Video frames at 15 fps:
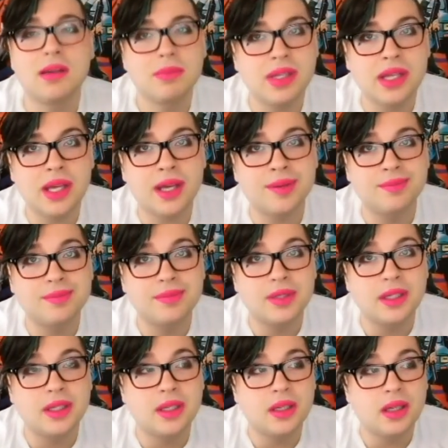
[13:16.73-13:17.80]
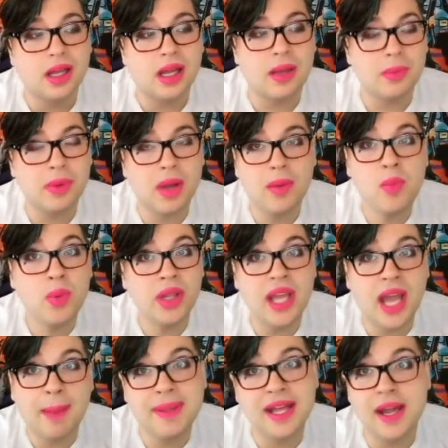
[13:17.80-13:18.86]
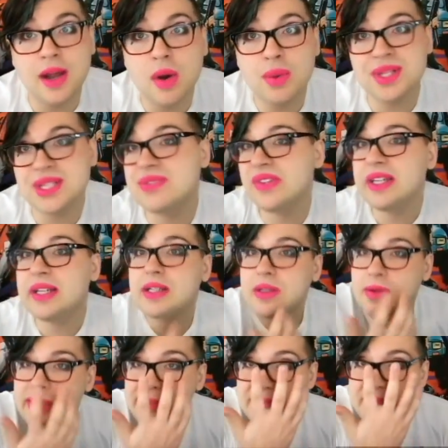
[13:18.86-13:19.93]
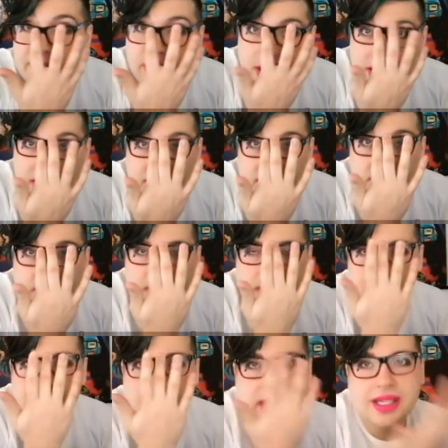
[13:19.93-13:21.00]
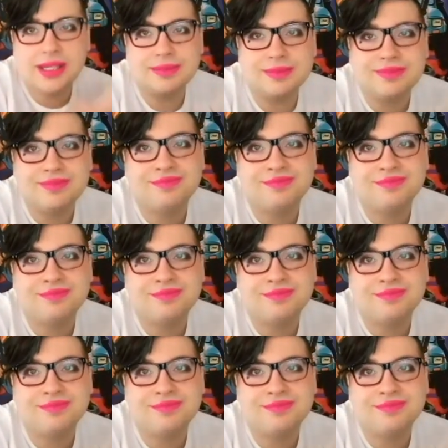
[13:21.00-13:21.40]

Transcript: But yeah, I'm really happy I own this figure, don't get me wrong, but